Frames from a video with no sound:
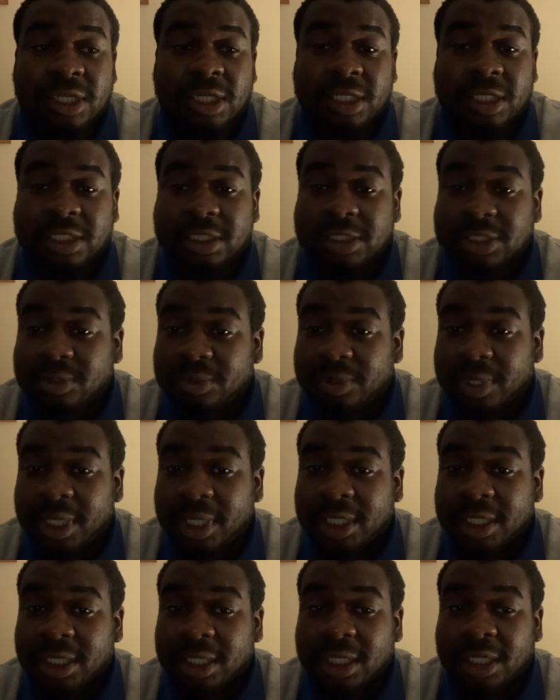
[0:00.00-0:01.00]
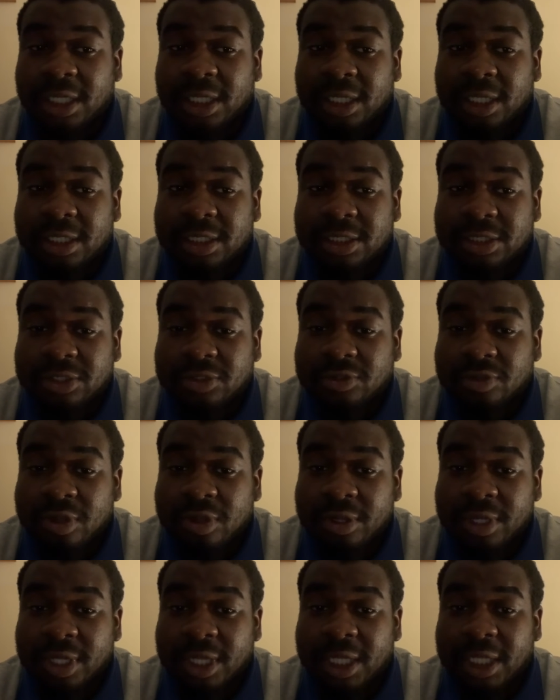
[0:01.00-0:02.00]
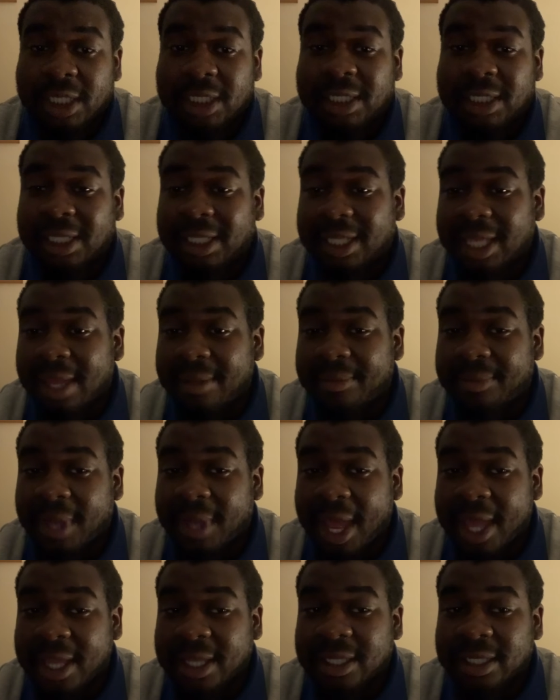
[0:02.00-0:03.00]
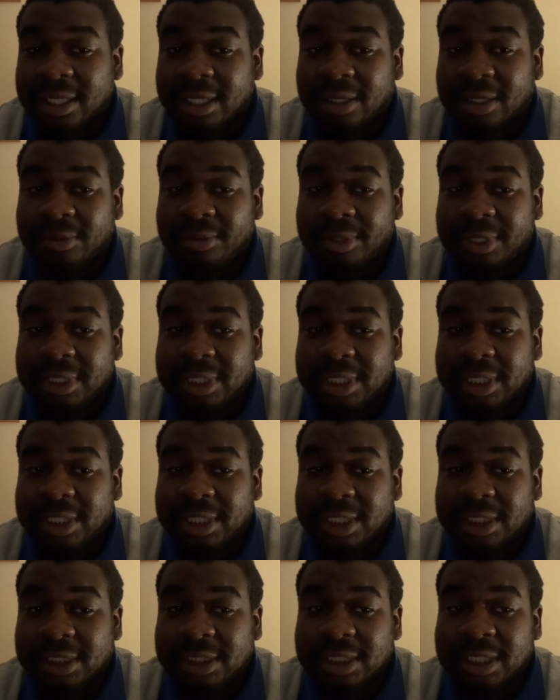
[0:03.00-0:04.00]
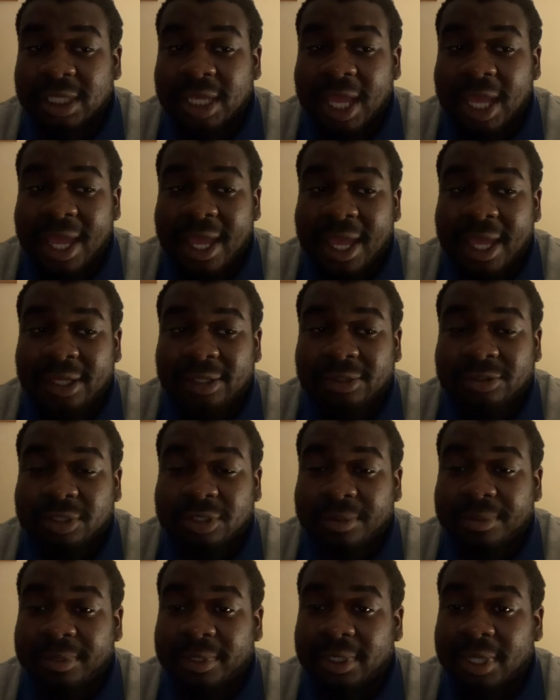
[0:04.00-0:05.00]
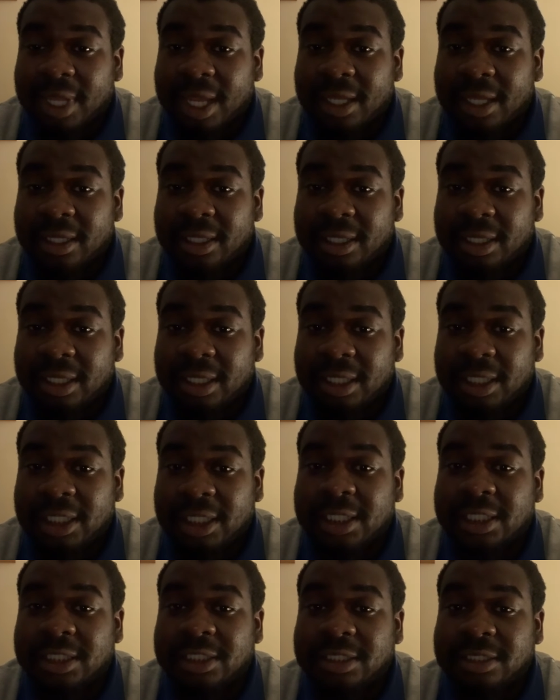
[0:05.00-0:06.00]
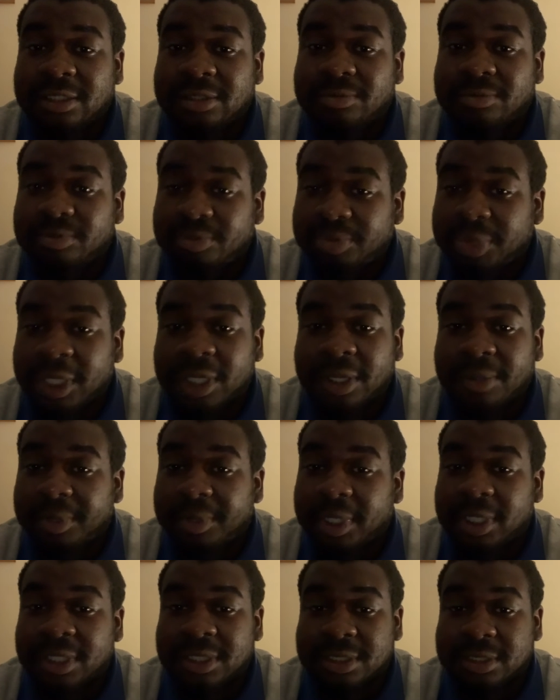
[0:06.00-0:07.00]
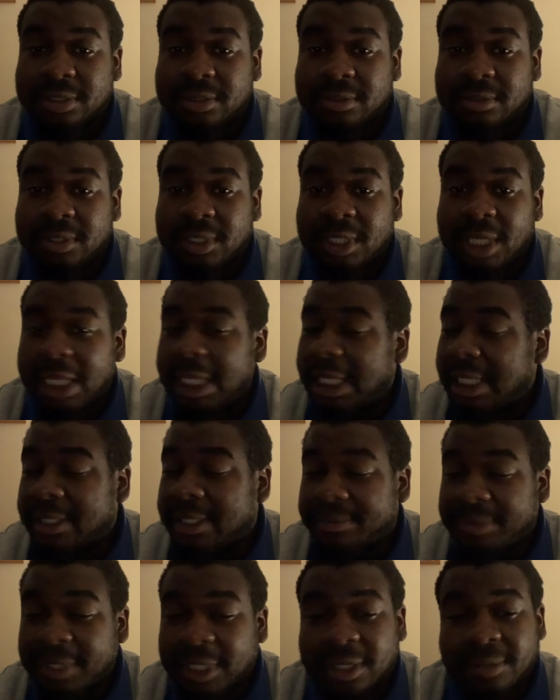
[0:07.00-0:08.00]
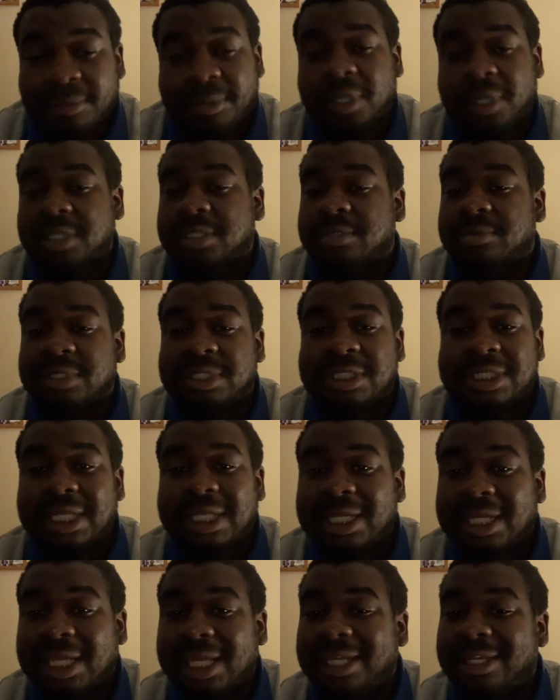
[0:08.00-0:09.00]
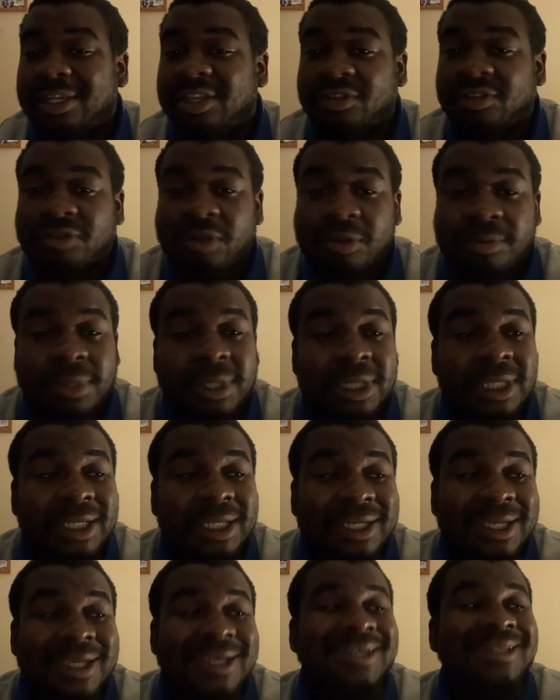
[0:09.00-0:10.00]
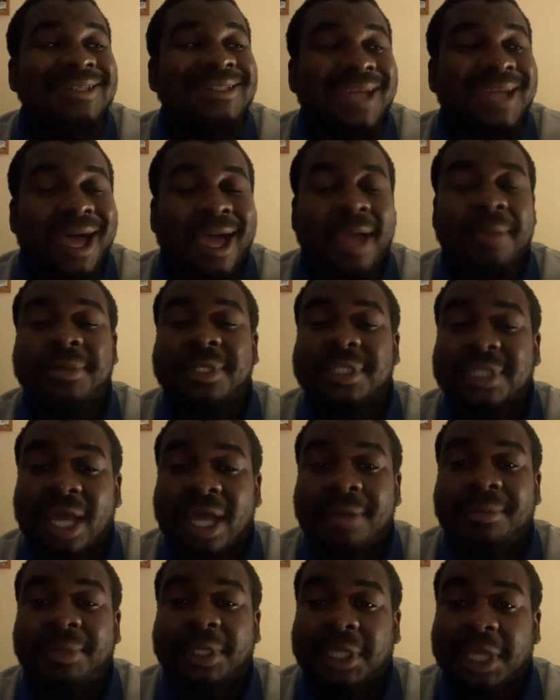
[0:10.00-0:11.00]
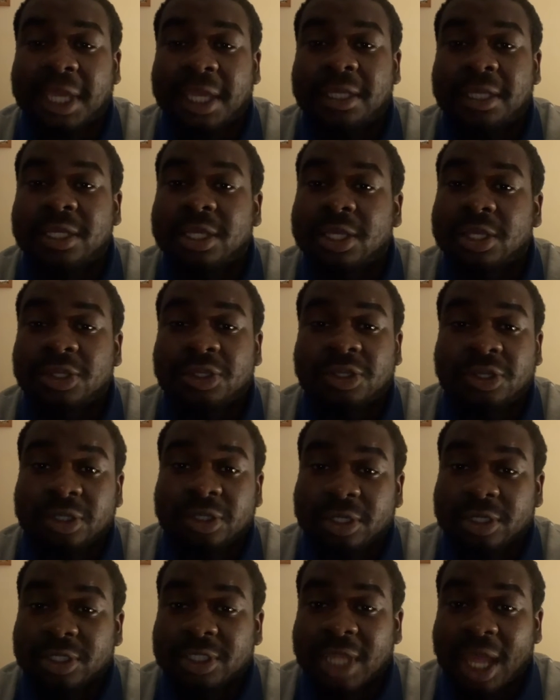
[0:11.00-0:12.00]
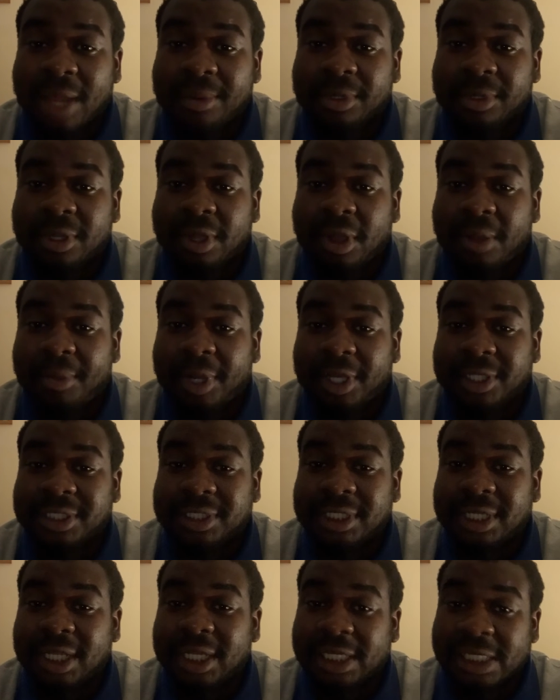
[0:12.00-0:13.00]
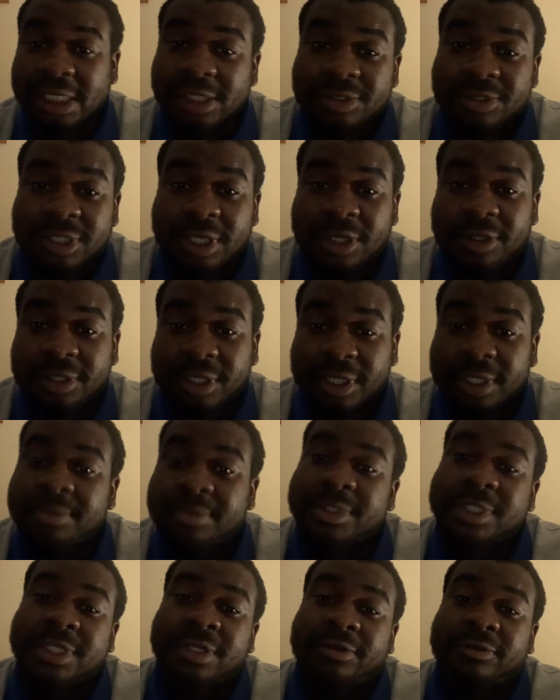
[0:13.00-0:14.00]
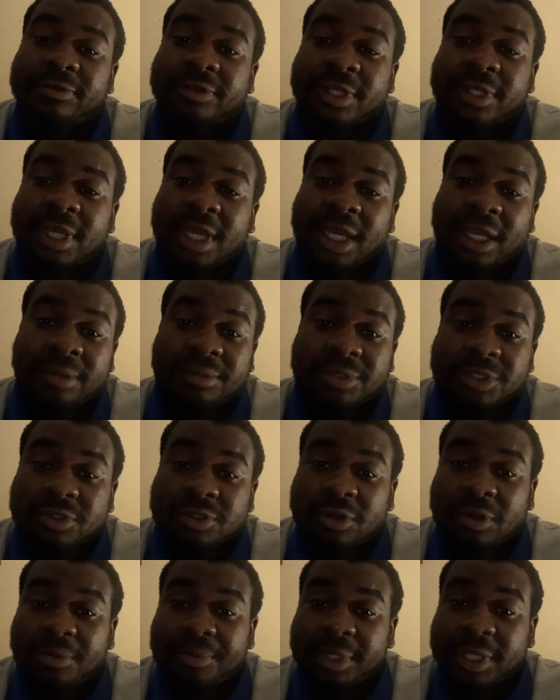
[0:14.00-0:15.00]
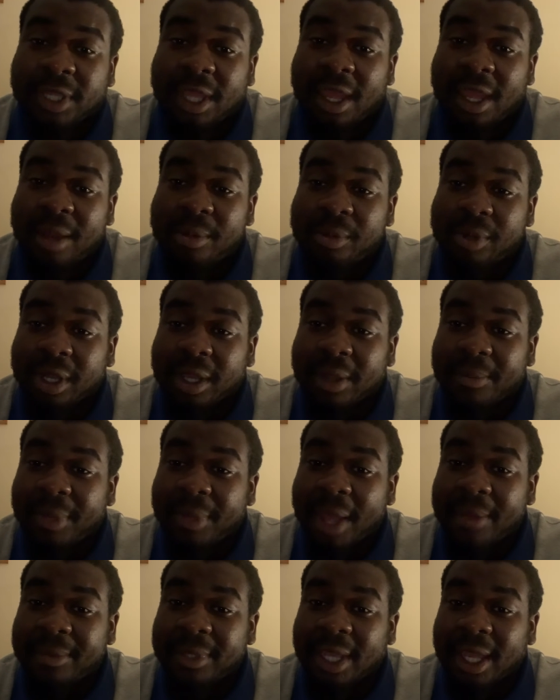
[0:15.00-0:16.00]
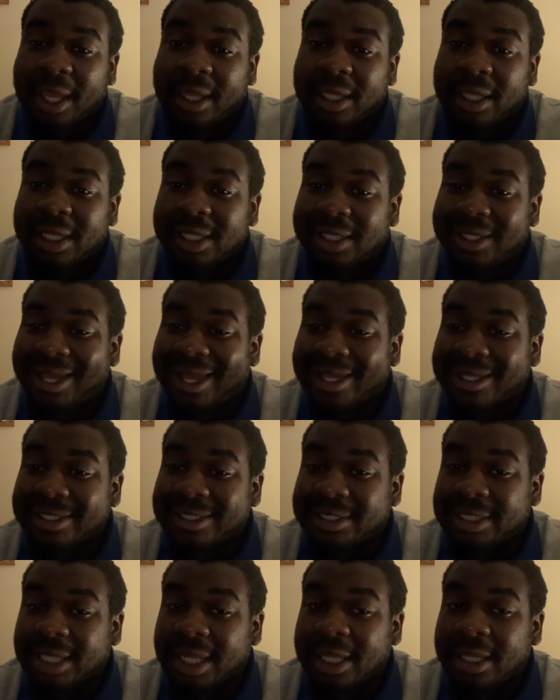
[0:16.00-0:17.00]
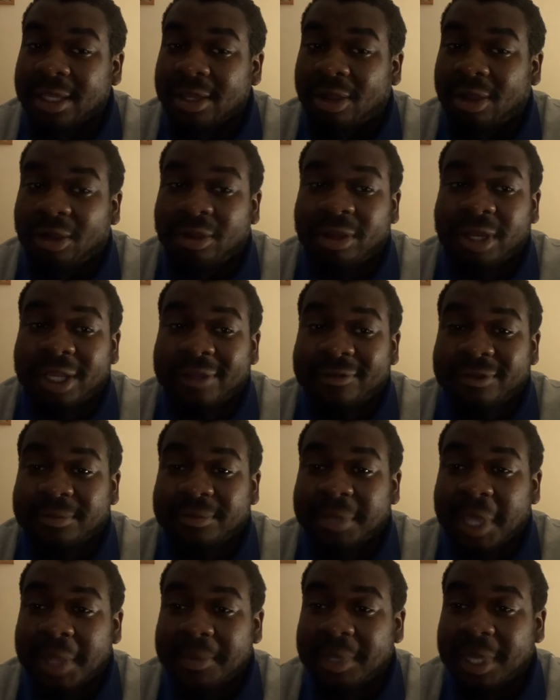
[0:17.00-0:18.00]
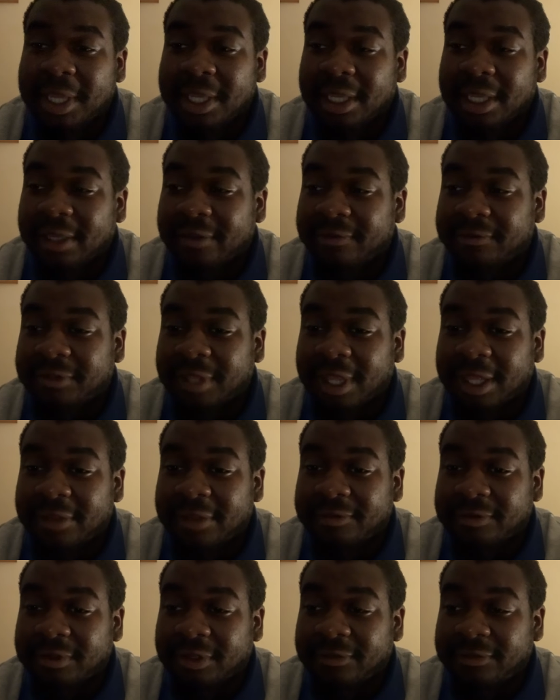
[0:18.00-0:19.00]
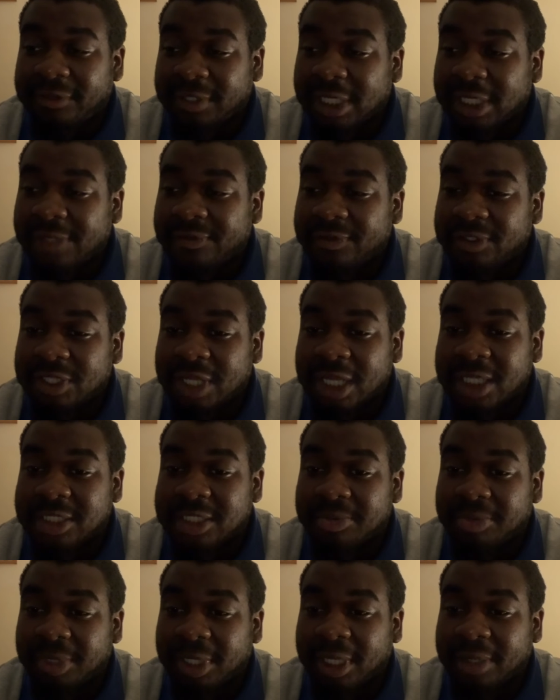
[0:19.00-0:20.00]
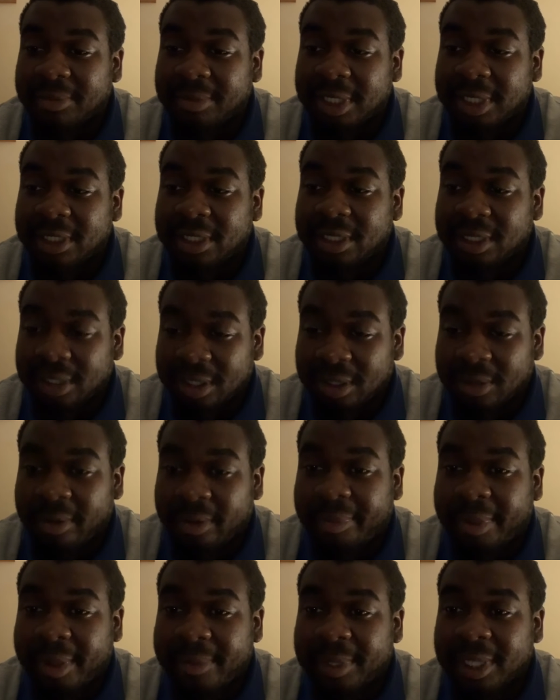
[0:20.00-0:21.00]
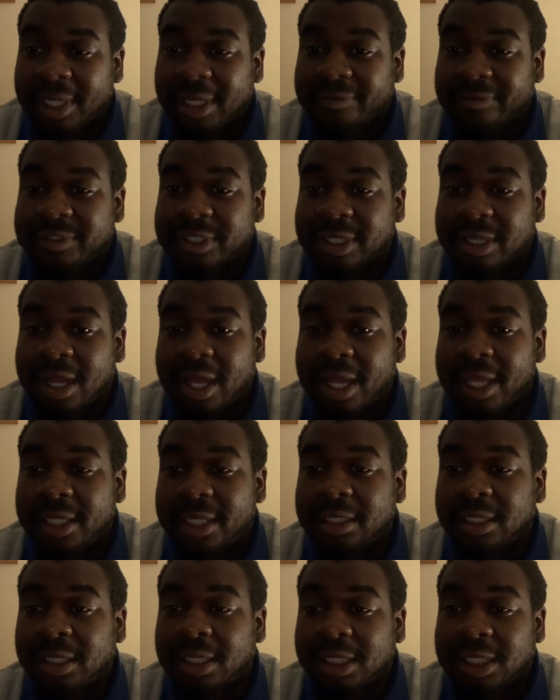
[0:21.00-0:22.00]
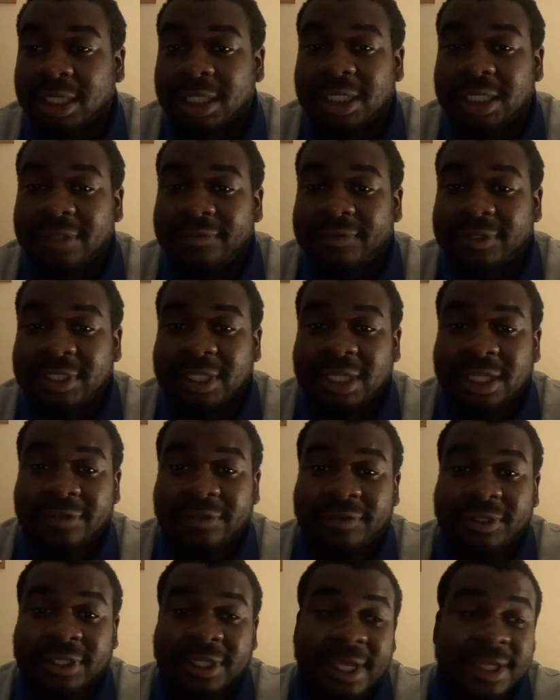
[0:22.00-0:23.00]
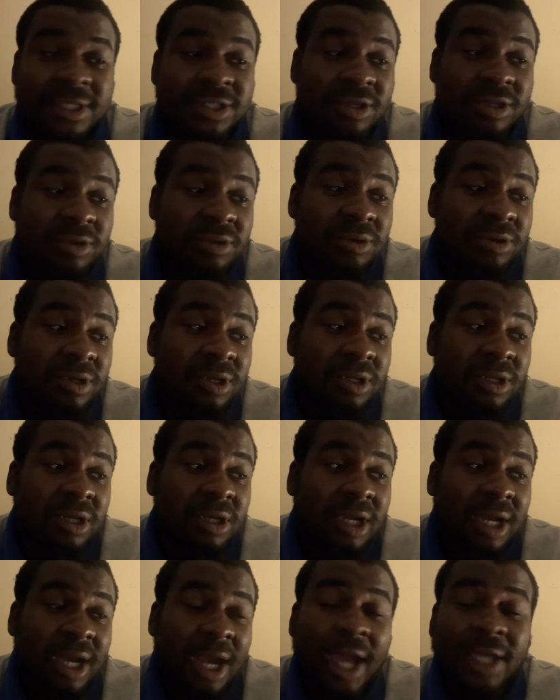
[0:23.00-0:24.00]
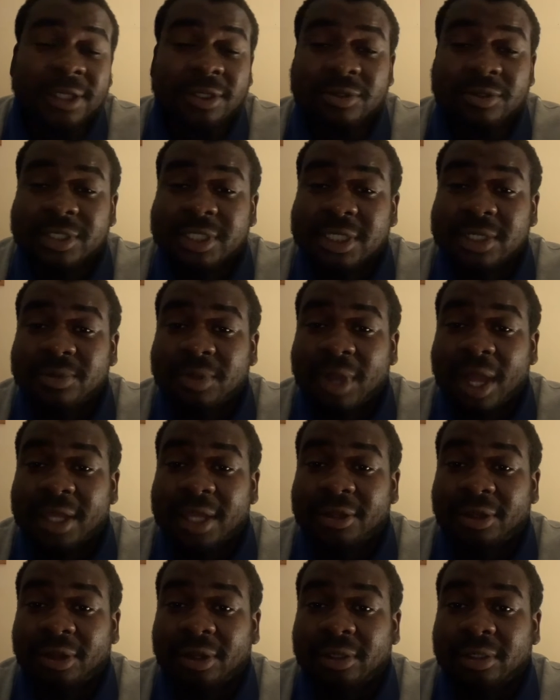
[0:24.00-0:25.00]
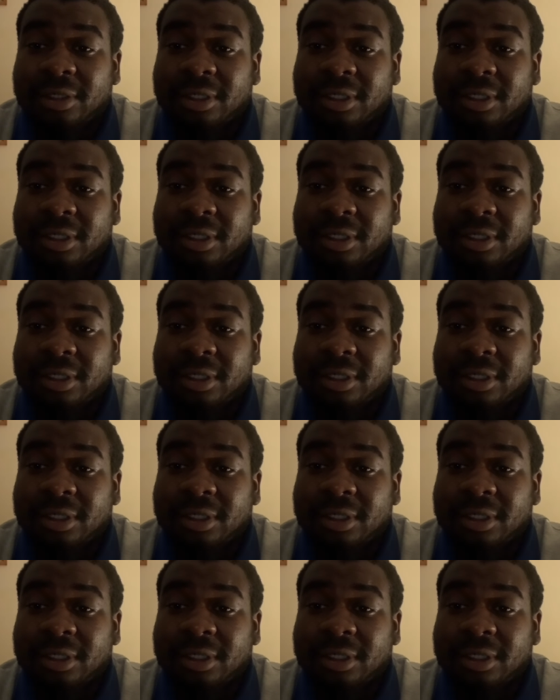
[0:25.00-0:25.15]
he's quick, he's strong, he can get back when needed, and on top of that, he can pick a pass. He can pick a pass. We've seen it in the Europa League time and time again. You can ask Gabriel Martinelli, he'll tell you himself. And I'm sure Pierre-Emerick Aubameyang, Lacazette, or even Pepe, if he even tries to bring him in, or Pepe loves to cut in, can even deliver that. So, I don't see why not.